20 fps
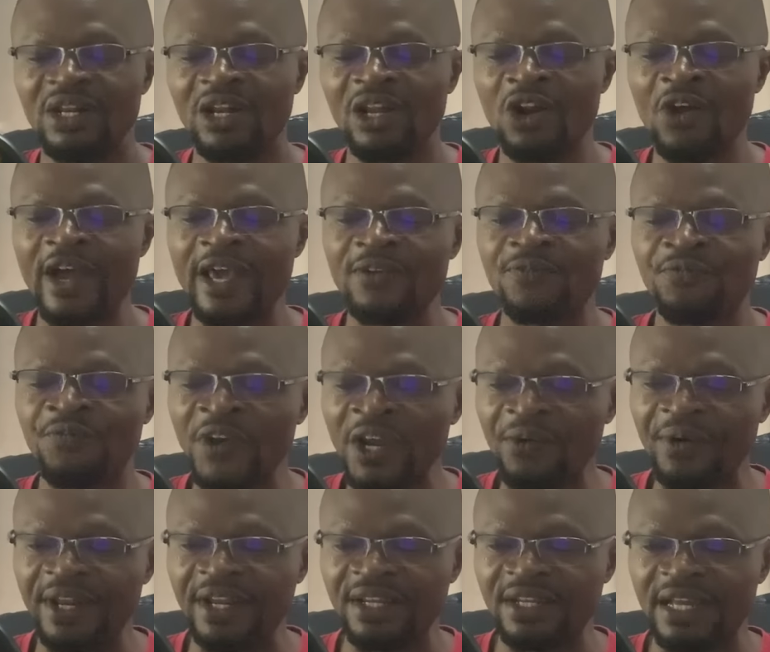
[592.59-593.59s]
Lloyd
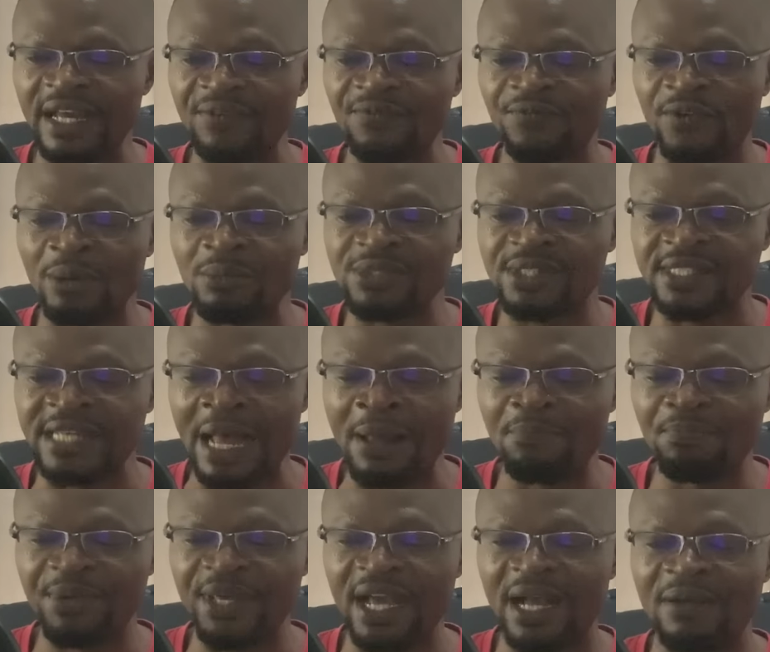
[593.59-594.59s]
Fury from
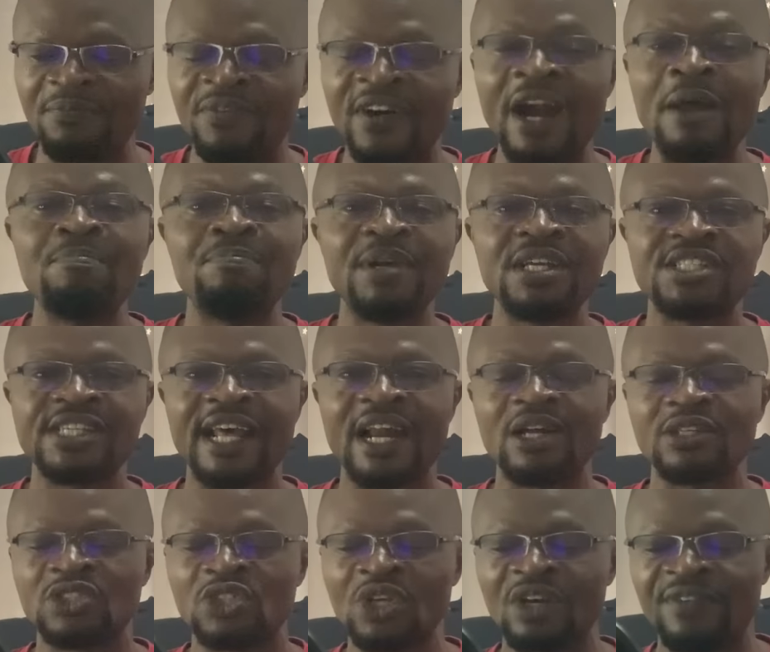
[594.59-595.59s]
Zambia. Very big
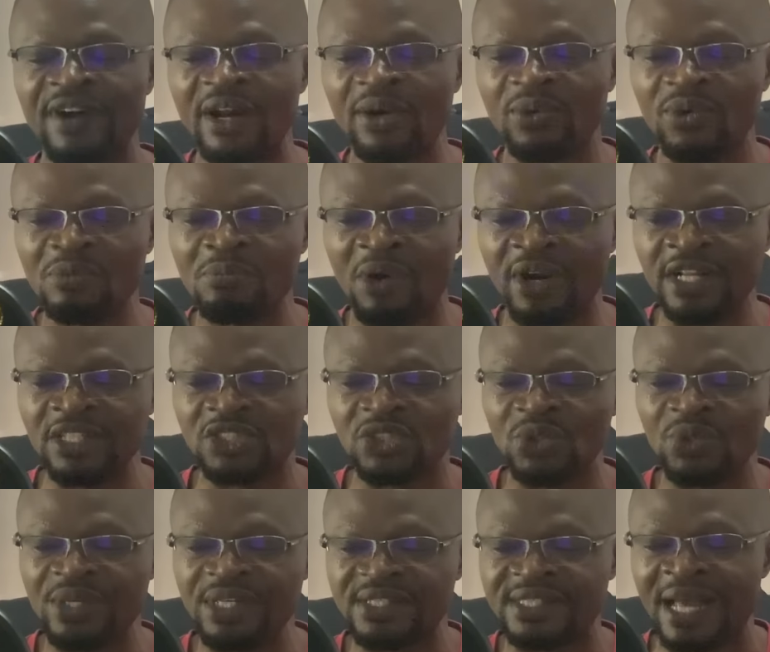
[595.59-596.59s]
shout-out to you. Very good morning
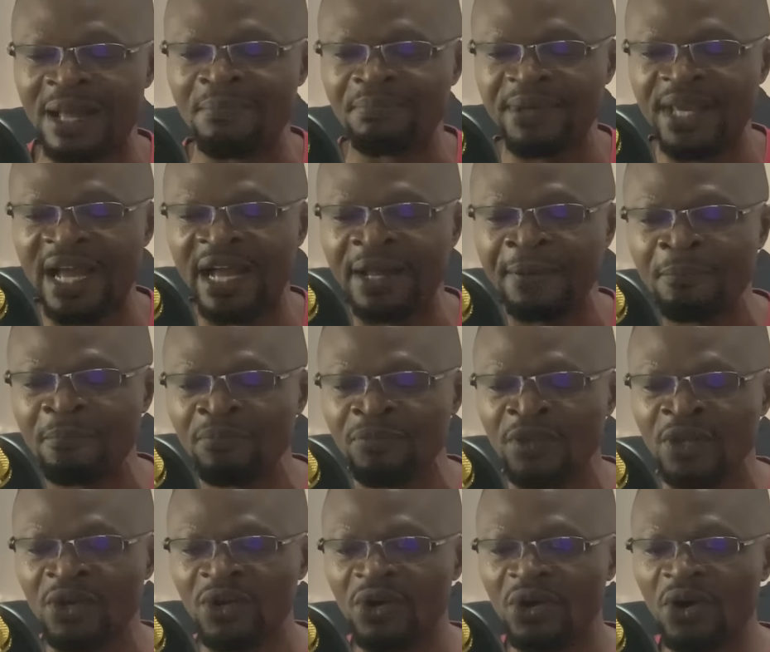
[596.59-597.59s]
to you in Zambia.
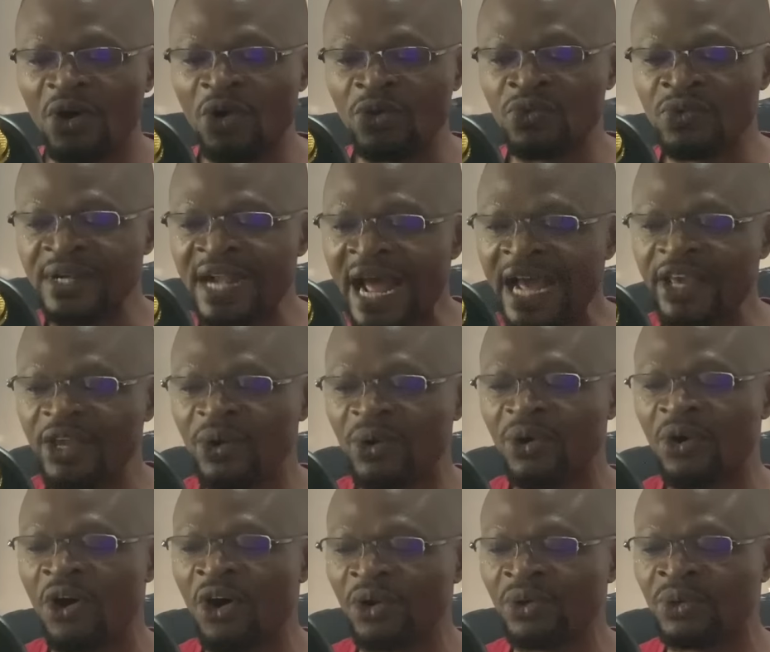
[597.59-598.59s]

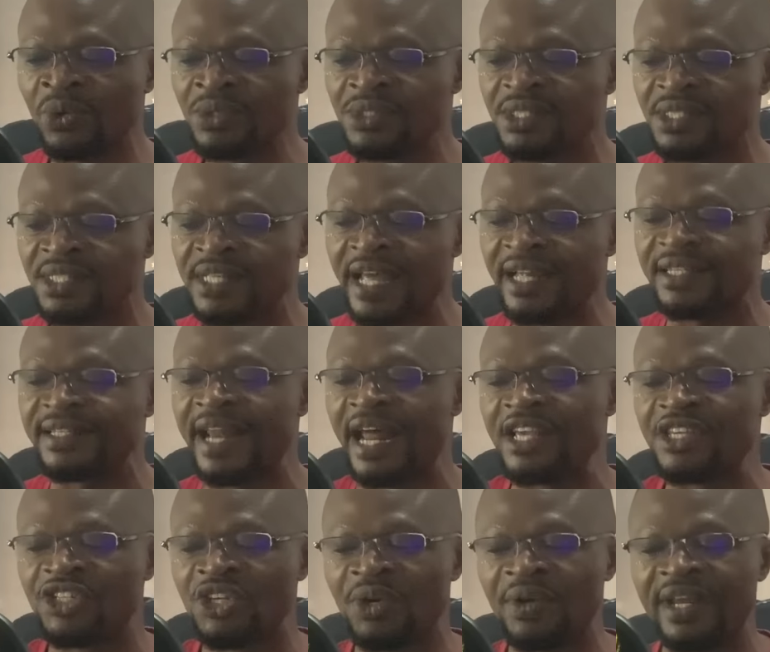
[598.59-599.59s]
Odunayo, Ogun State,
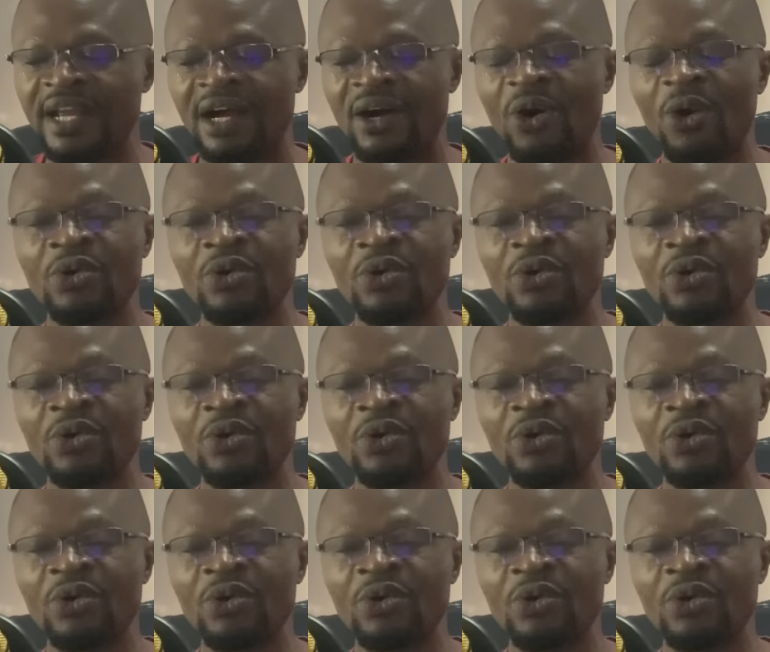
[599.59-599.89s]
Nigeria.